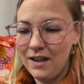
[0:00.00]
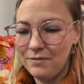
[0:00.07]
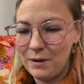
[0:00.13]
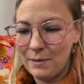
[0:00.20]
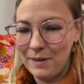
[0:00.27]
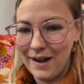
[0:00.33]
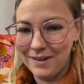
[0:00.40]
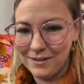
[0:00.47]
of
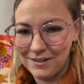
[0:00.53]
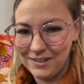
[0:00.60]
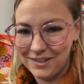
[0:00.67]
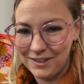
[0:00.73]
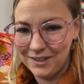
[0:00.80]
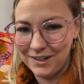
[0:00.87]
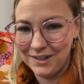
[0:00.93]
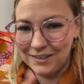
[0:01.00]
my patterns
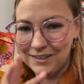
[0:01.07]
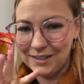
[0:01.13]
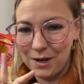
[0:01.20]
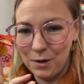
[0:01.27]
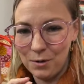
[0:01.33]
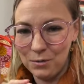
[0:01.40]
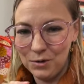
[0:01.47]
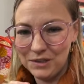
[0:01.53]
this year.
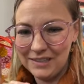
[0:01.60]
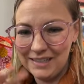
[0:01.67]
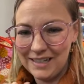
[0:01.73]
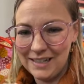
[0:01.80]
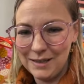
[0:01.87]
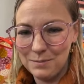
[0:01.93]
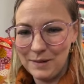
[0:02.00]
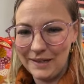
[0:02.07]
So we'll
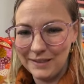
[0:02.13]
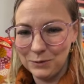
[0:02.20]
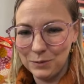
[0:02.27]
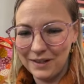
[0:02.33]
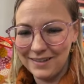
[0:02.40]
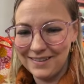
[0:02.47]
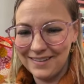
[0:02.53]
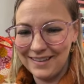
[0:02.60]
see the
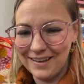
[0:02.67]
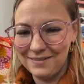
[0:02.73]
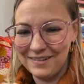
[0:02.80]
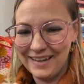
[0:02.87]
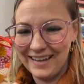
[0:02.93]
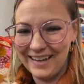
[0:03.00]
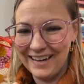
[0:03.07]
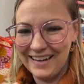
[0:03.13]
bandwidth that
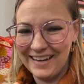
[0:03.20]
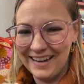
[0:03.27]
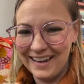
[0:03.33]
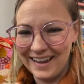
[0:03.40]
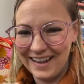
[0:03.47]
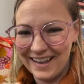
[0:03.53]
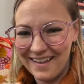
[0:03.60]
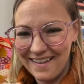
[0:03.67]
we can